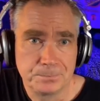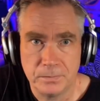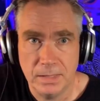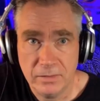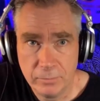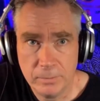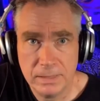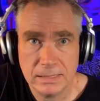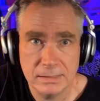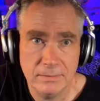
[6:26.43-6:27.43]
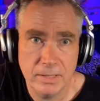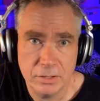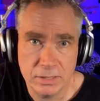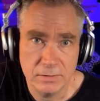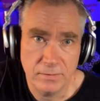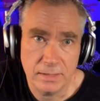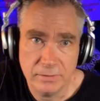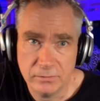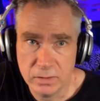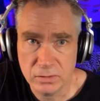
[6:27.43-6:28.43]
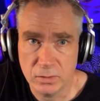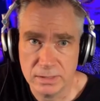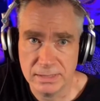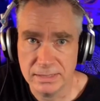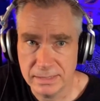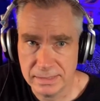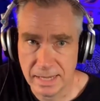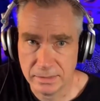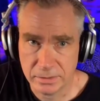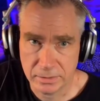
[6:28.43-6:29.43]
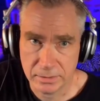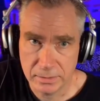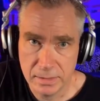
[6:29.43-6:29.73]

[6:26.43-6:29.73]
If Perplexity mentions 5 different sources in its answer,